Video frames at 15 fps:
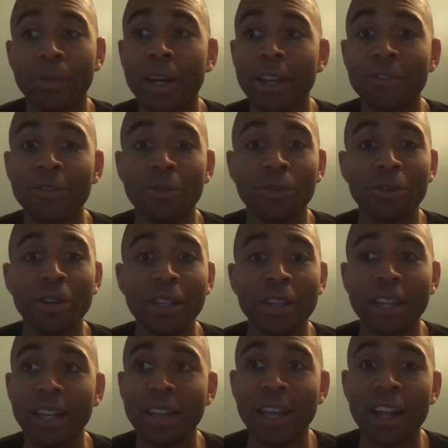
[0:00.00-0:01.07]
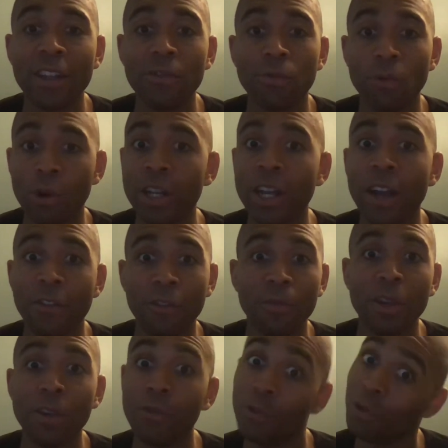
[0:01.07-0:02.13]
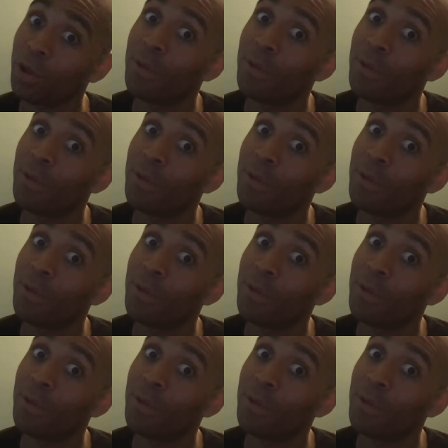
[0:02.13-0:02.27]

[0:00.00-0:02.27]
my story, that's worked out for me really